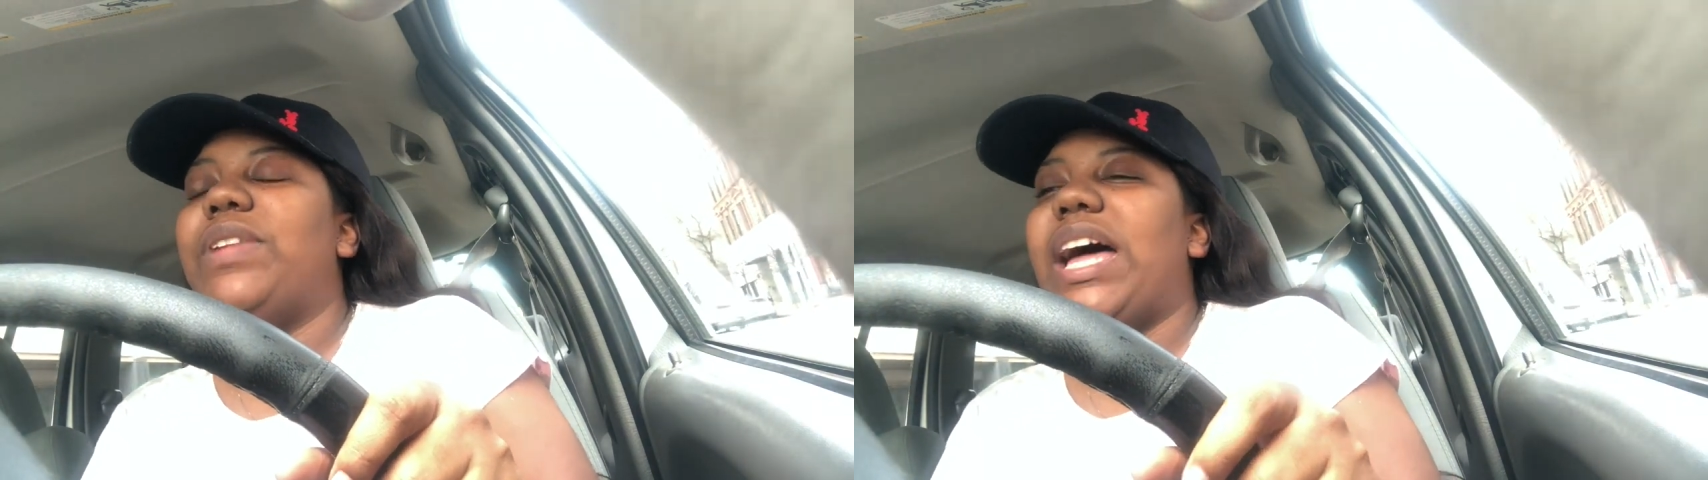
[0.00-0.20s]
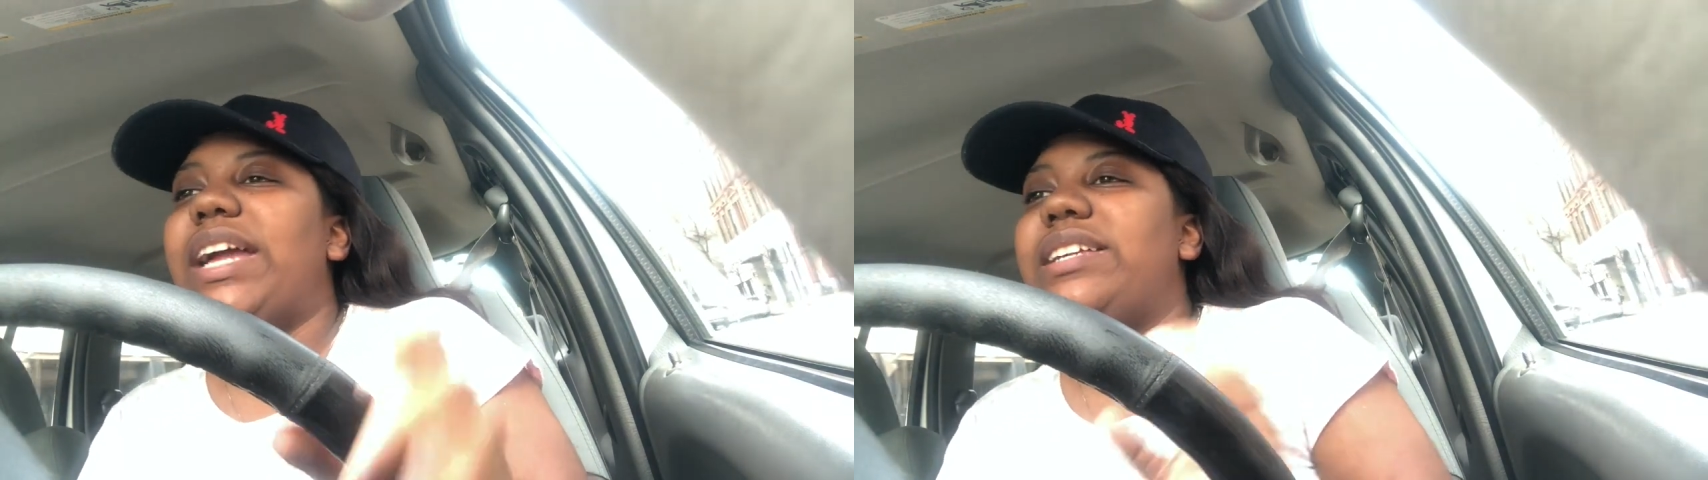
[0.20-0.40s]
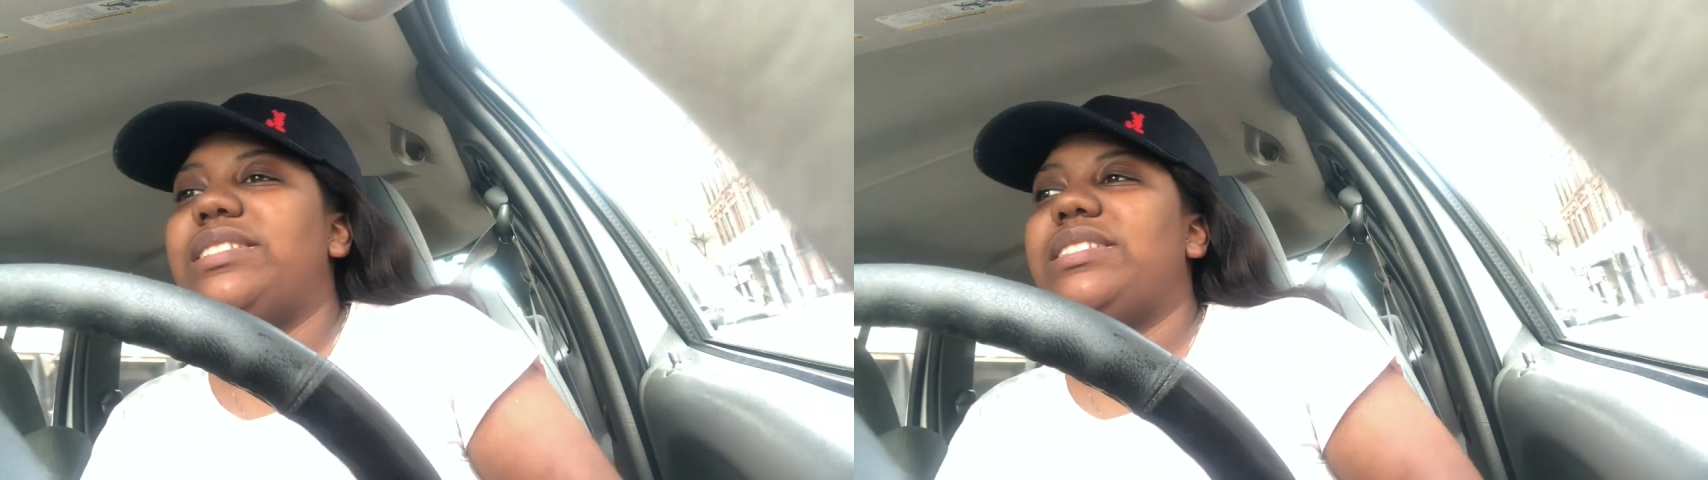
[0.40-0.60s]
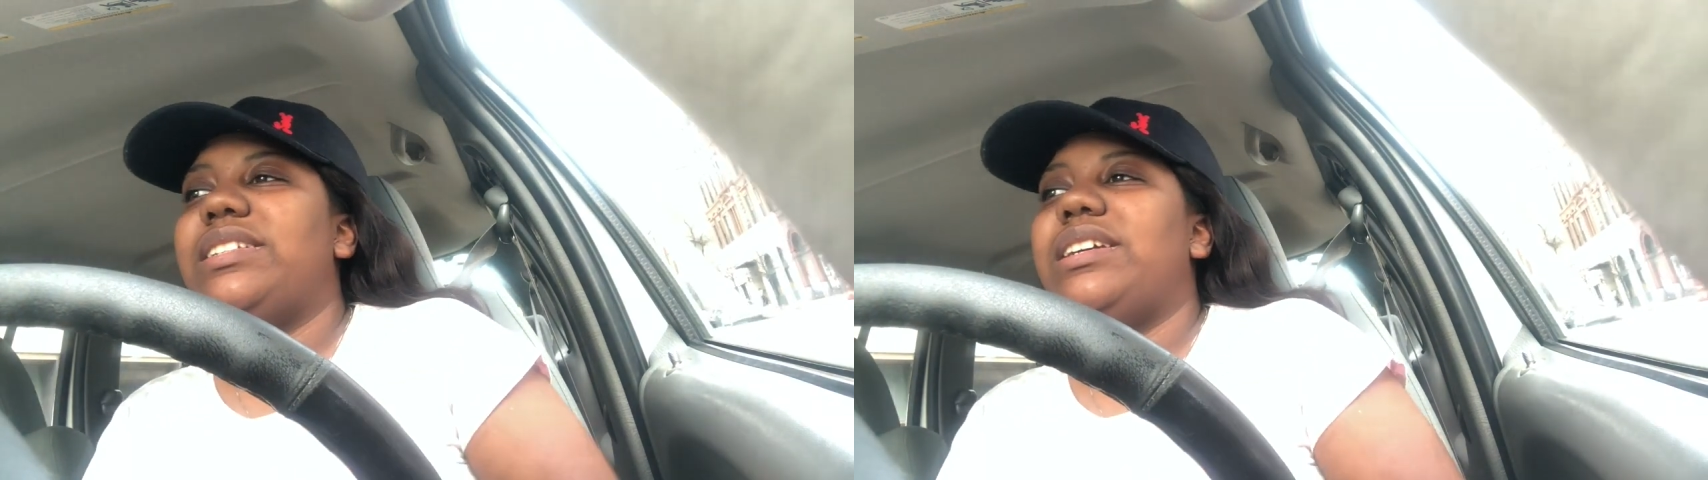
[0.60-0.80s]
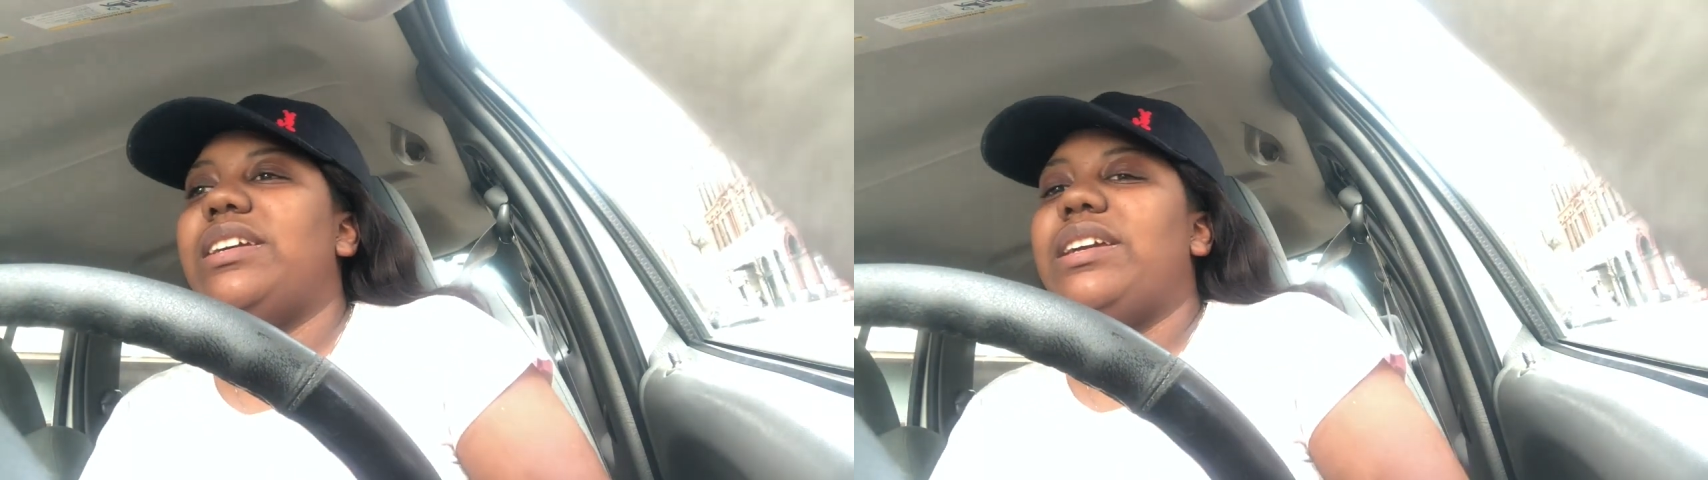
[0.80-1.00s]
flights.
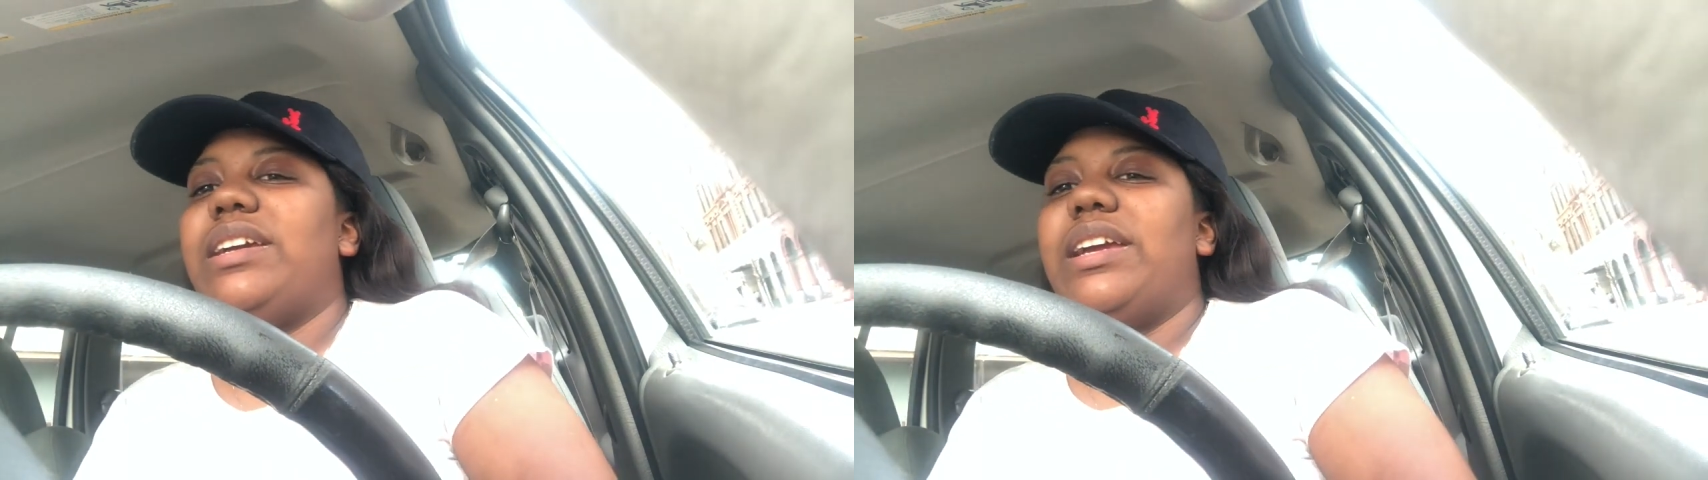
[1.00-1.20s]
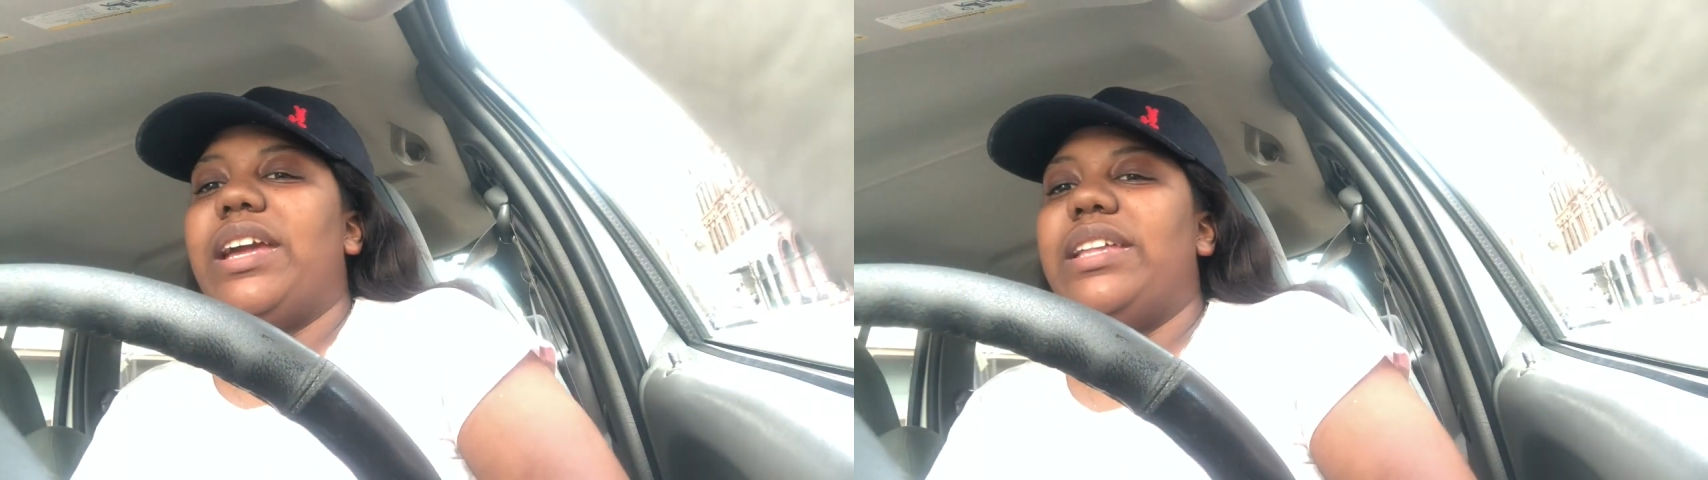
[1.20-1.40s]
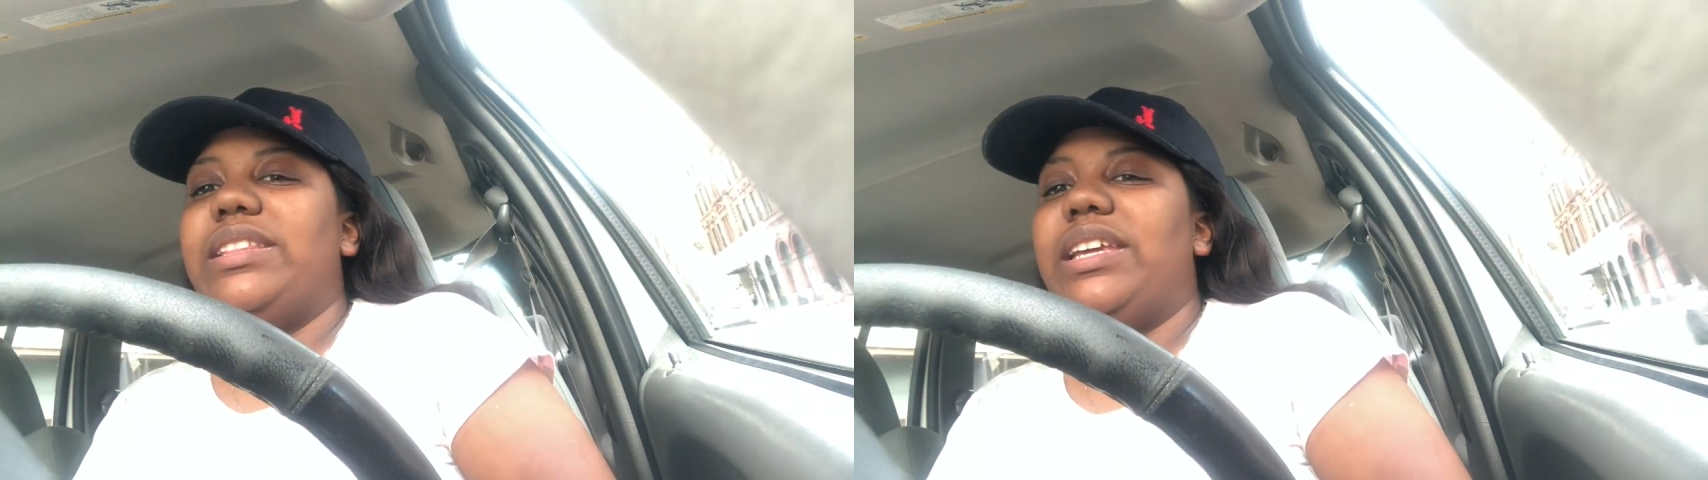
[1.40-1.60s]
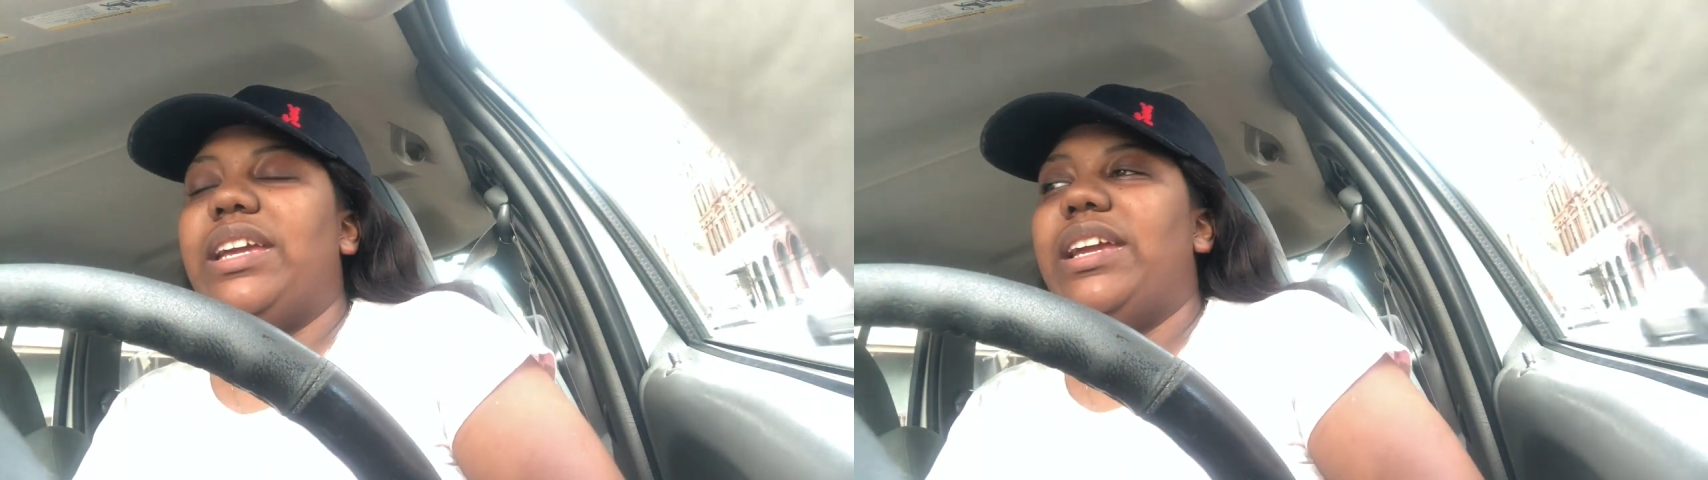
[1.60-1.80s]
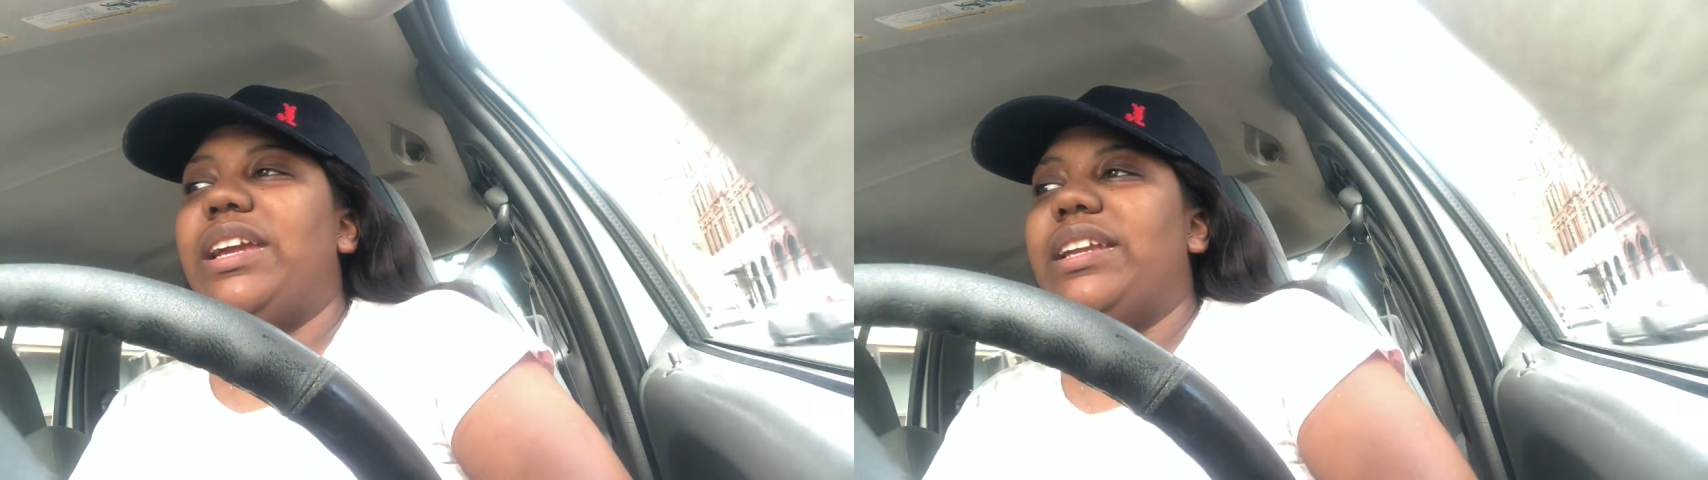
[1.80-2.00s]
And
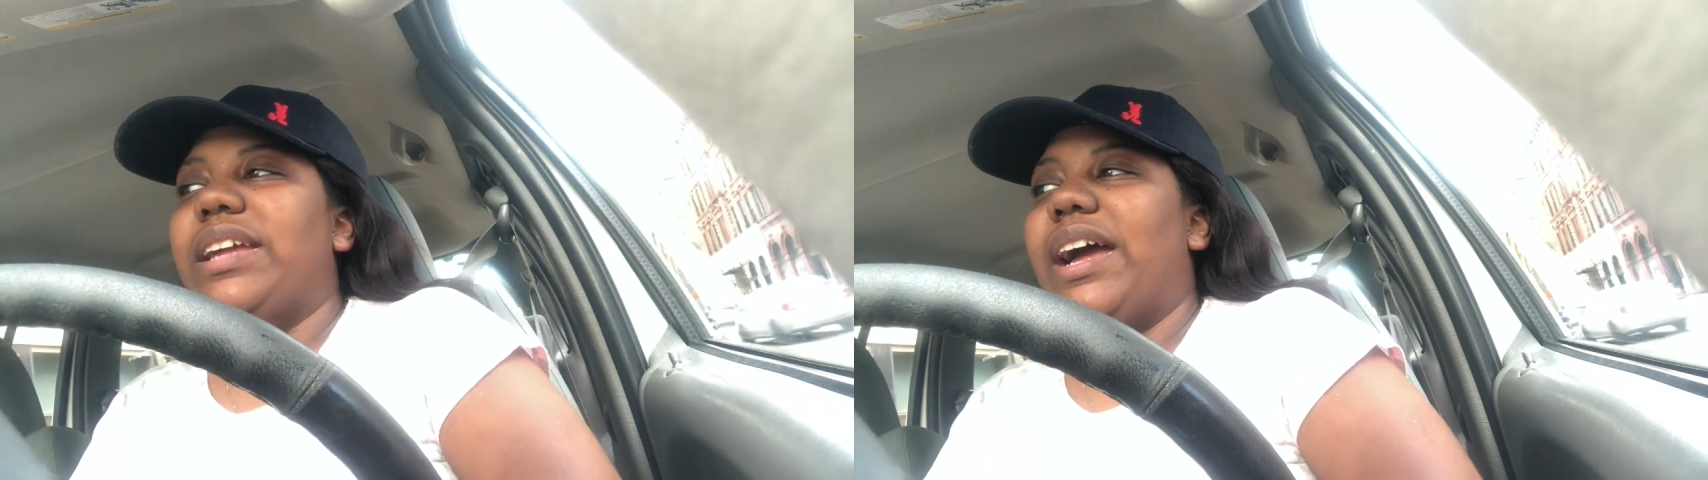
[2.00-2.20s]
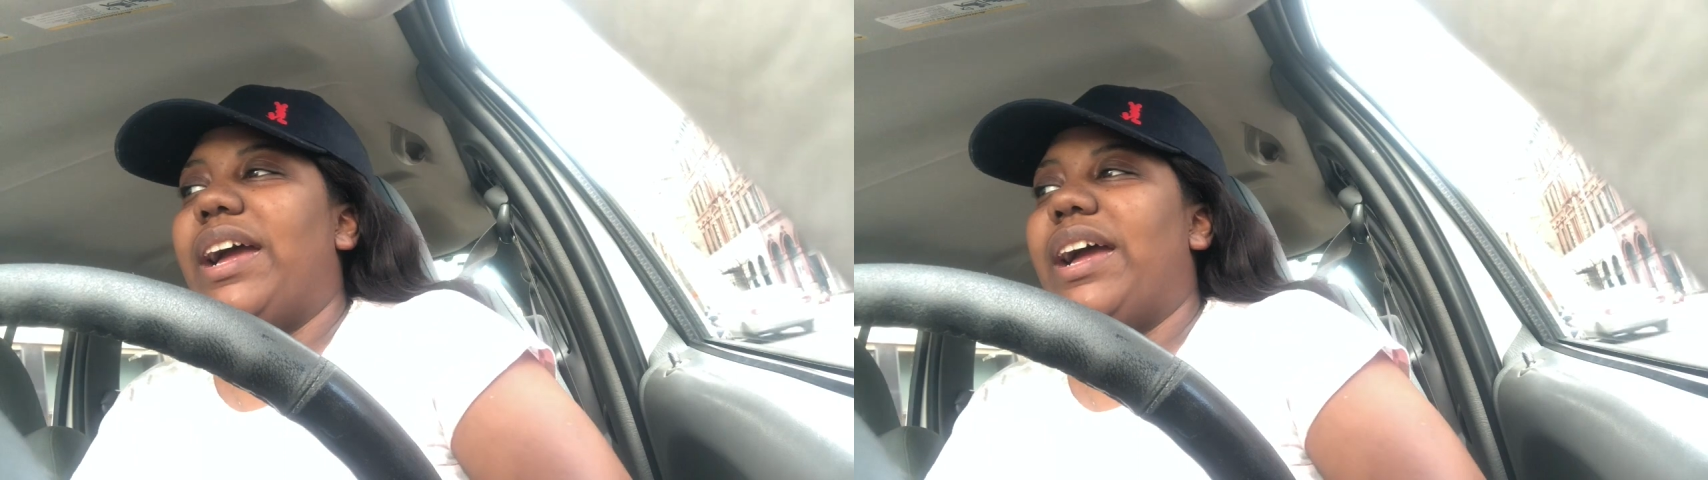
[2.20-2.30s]
then